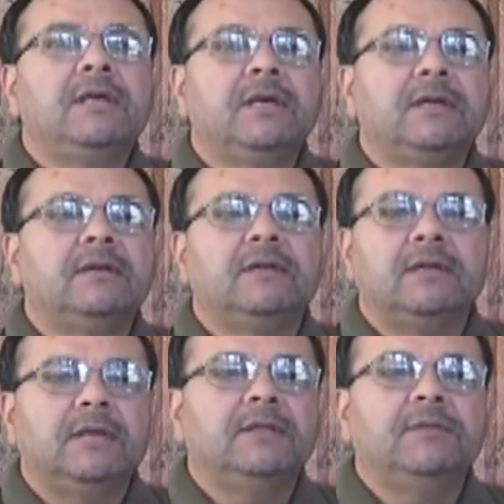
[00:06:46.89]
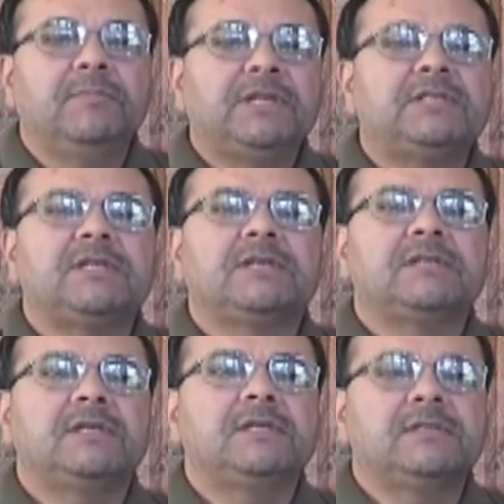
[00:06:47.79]
in in the mid
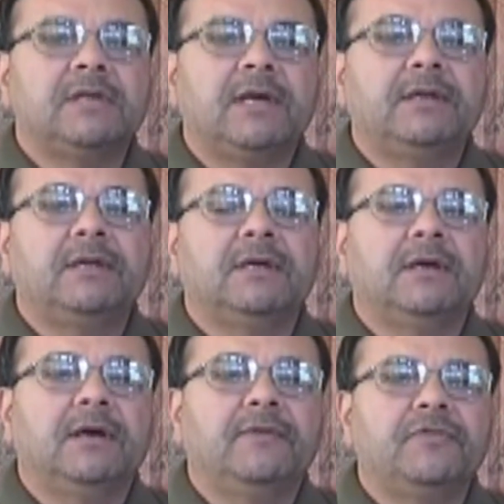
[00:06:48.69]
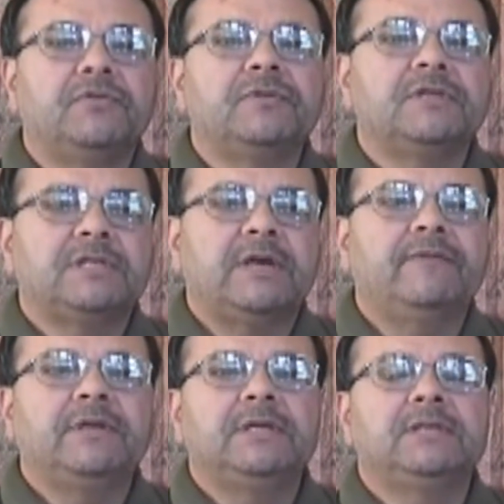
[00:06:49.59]
60s and uh, through the
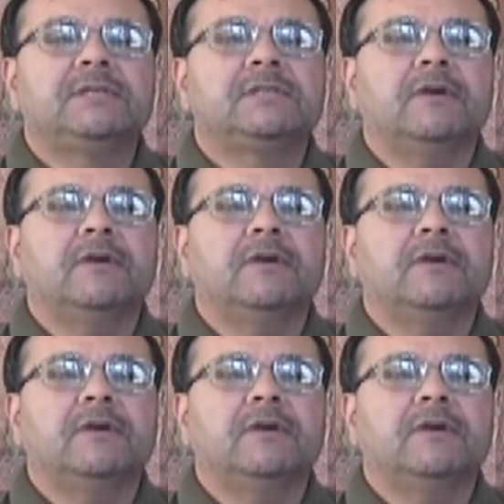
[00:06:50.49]
70s.